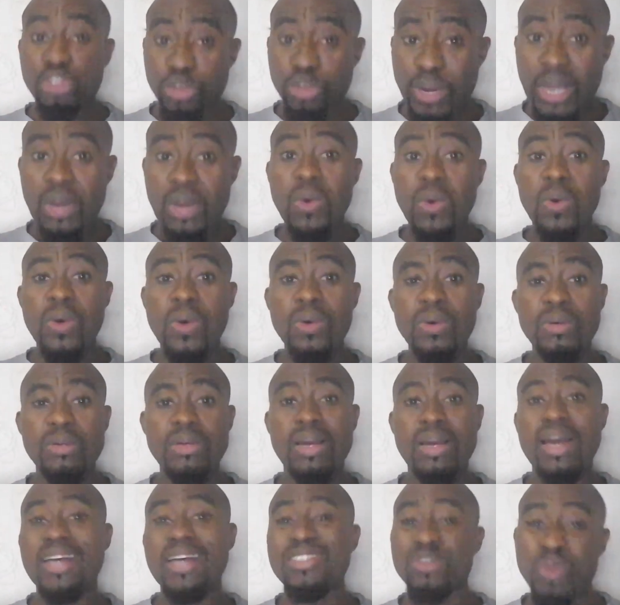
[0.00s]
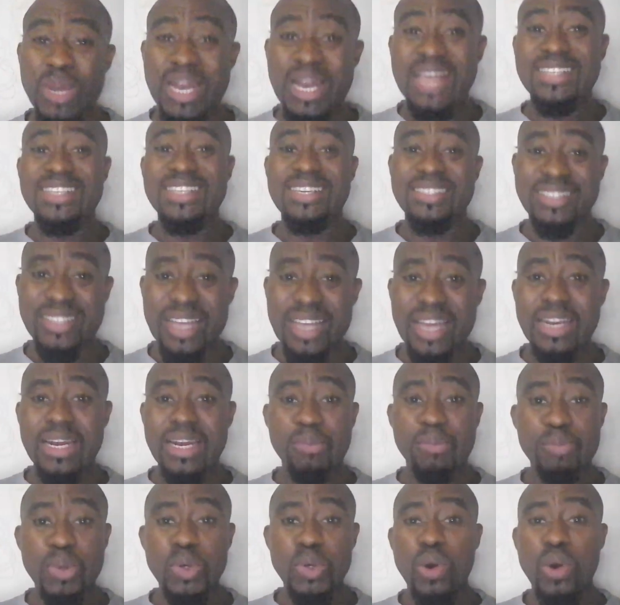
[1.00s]
Trello as well as
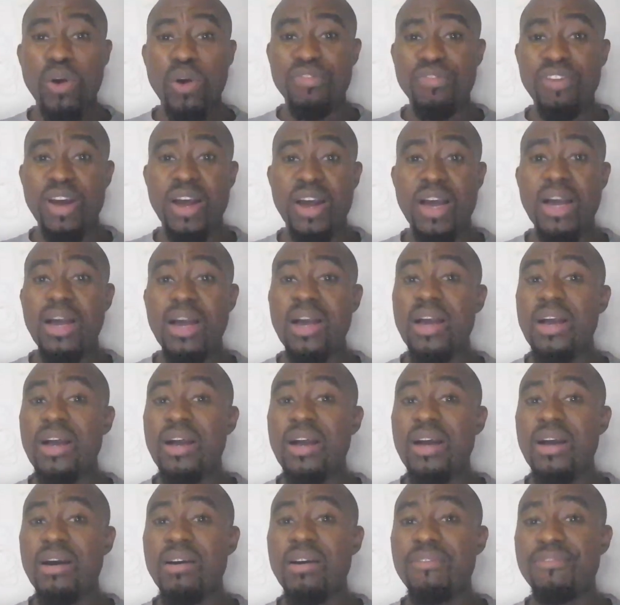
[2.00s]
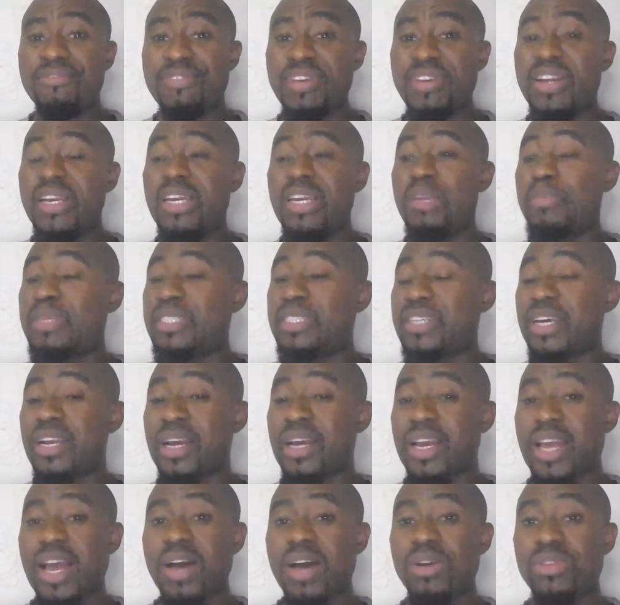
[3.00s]
Asana both offer a free limited
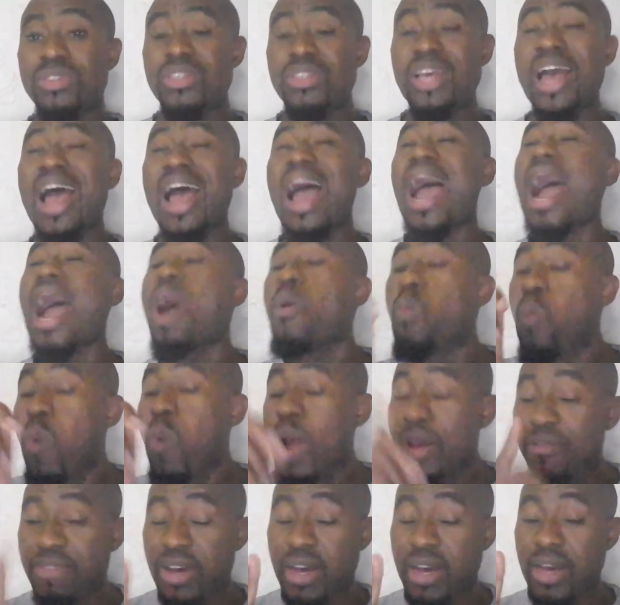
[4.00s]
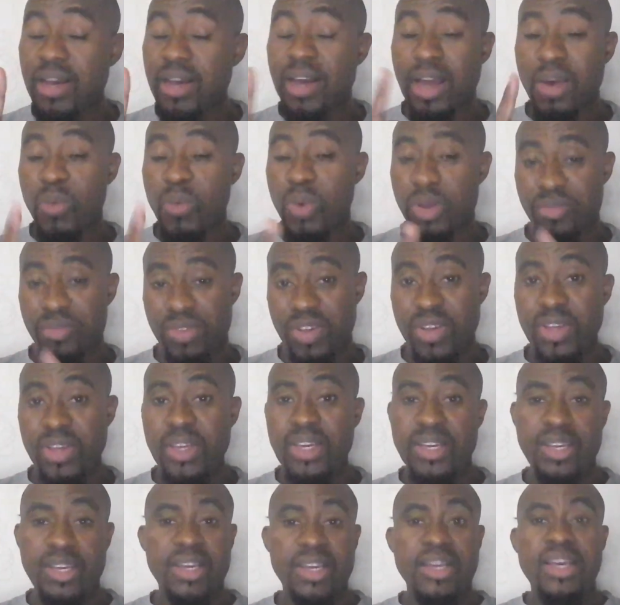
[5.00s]
account. However,
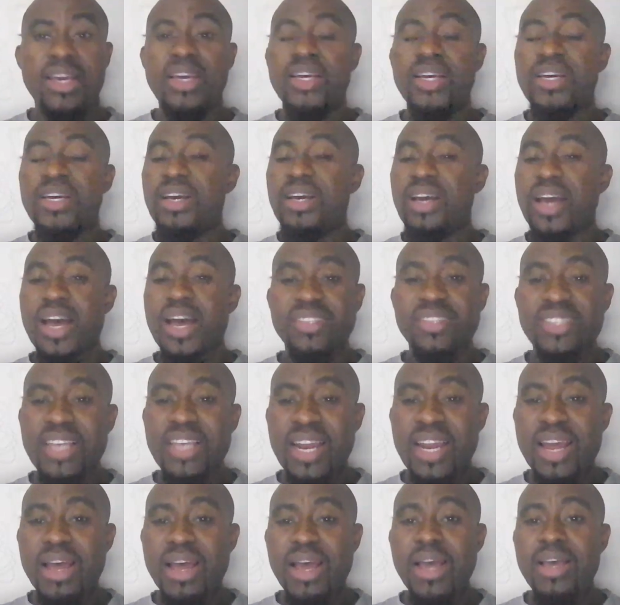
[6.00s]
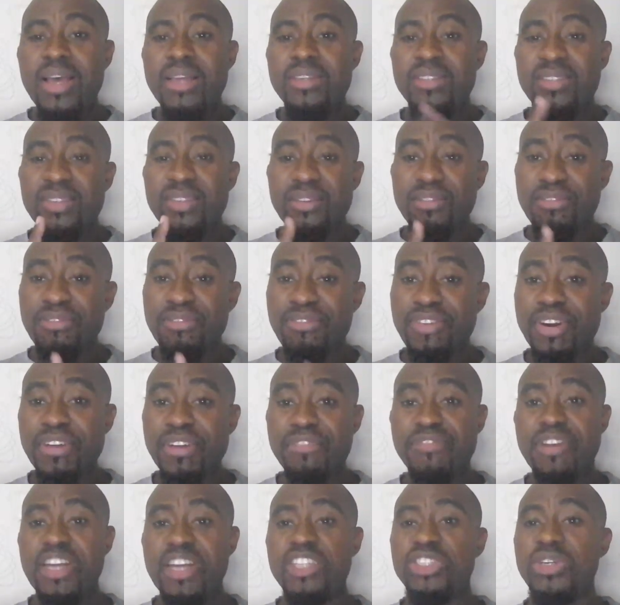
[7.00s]
Asana's
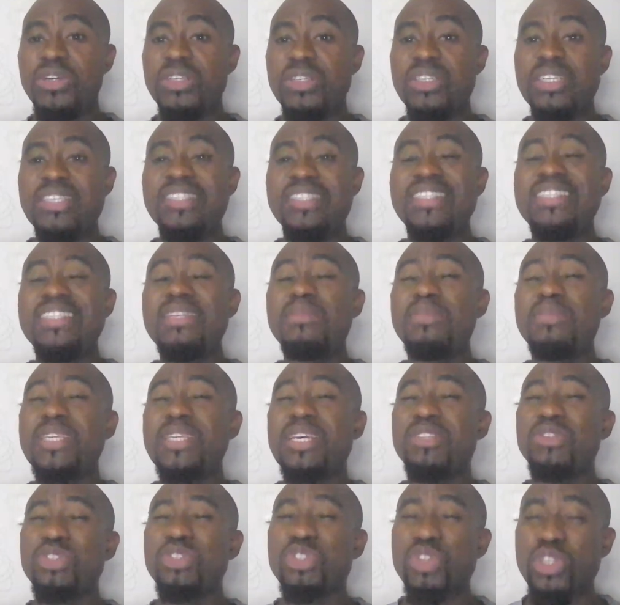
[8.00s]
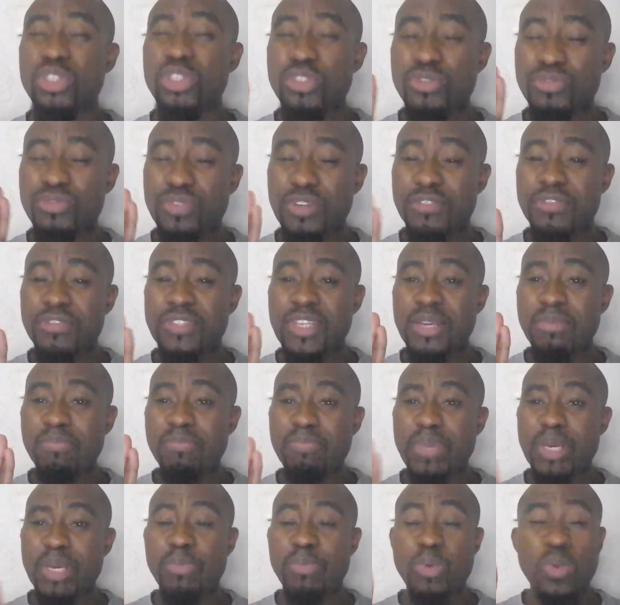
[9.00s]
free version is limited to just
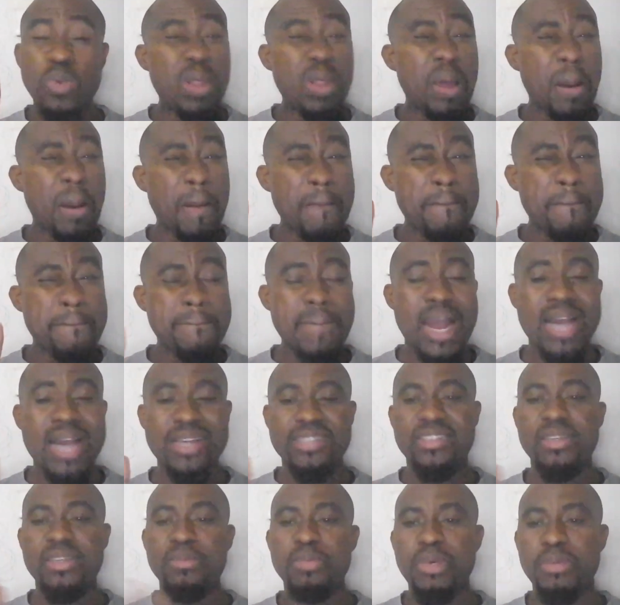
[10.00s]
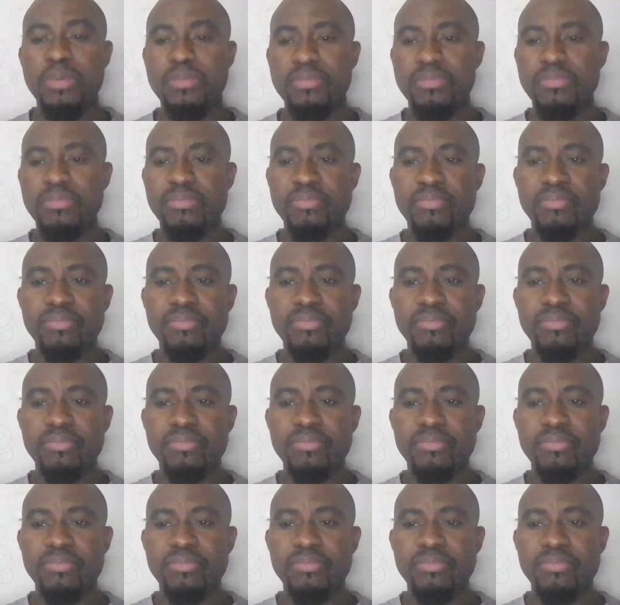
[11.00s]
15 people maximum.